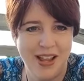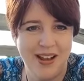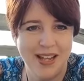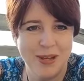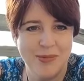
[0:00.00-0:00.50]

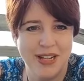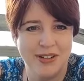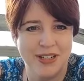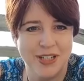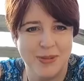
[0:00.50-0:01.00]
Hi,
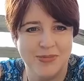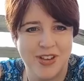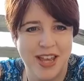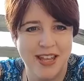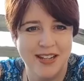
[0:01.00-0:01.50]
Camilla, a top
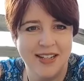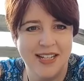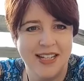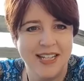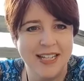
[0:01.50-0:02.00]
fan.
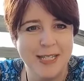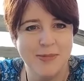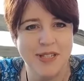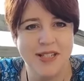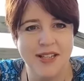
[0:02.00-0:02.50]

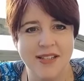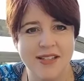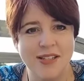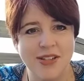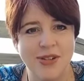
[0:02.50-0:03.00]
Kismet
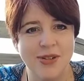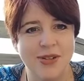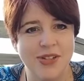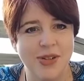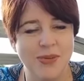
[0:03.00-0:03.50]
says, you
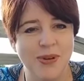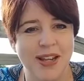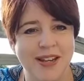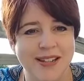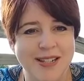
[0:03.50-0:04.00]
look so
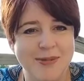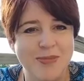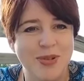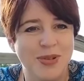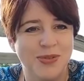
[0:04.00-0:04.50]
radiant and
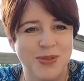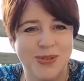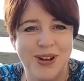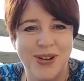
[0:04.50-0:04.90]
beautiful.